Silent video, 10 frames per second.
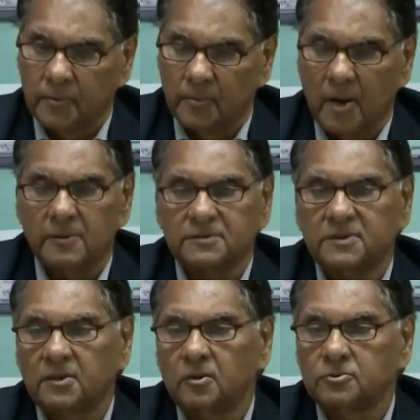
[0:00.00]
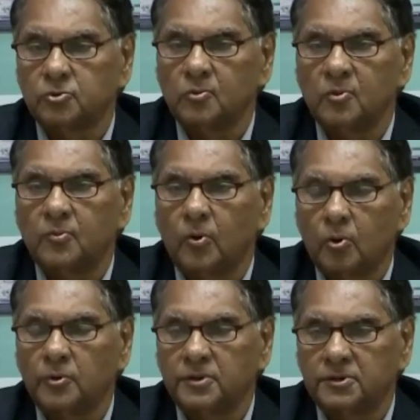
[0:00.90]
From our side also, we'll be
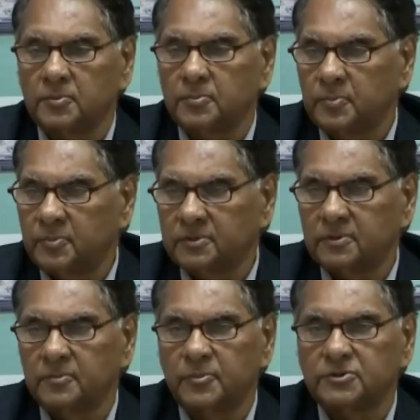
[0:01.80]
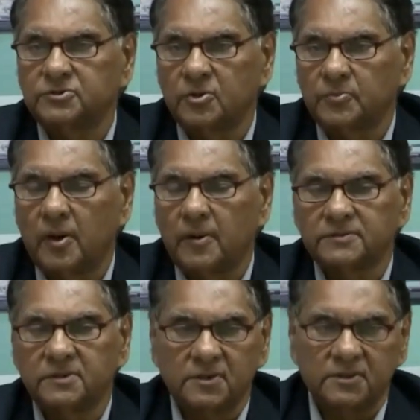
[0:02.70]
following it up with the Ministry of
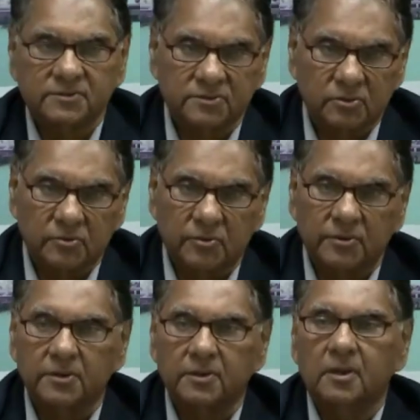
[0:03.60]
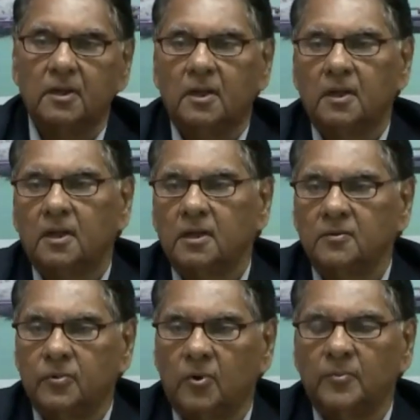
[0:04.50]
Power, Central Electricity Authority.
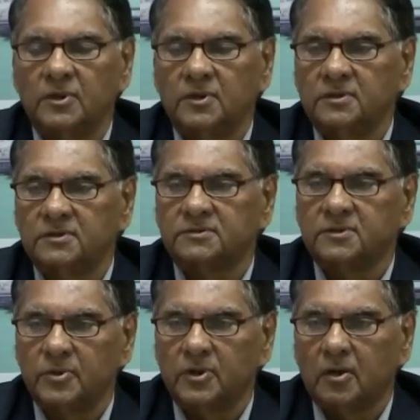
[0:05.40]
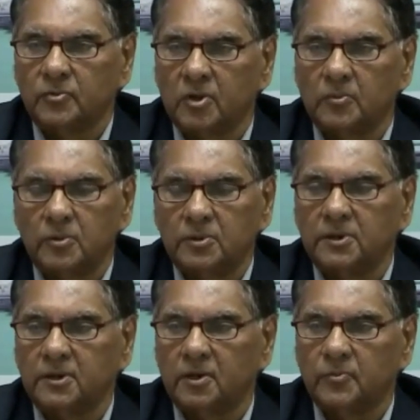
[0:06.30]
Informally in this seminar, we have
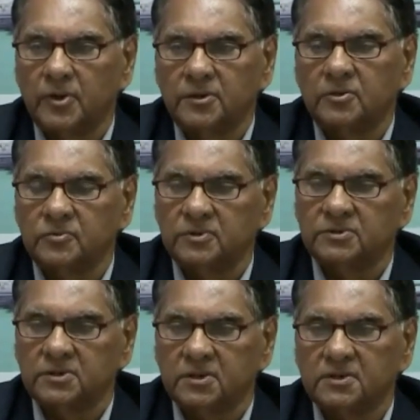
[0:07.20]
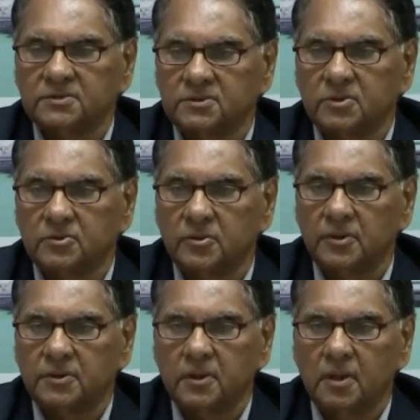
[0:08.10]
already conveyed it to the Central Electricity
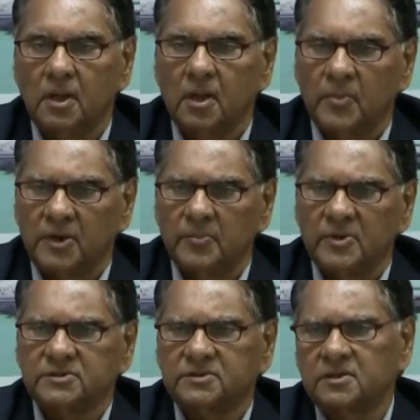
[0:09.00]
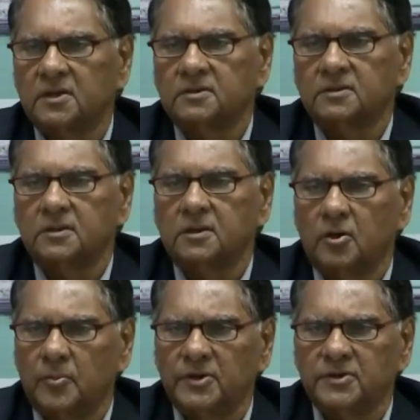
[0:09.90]
Authority. But I must say that the
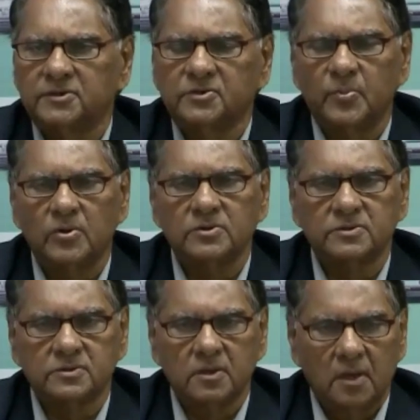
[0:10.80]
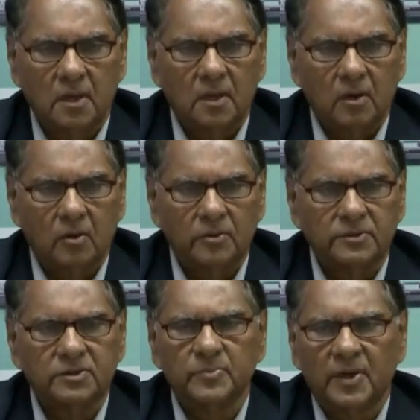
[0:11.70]
government response on
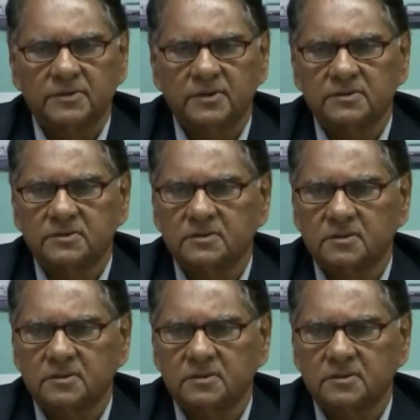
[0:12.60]
these matters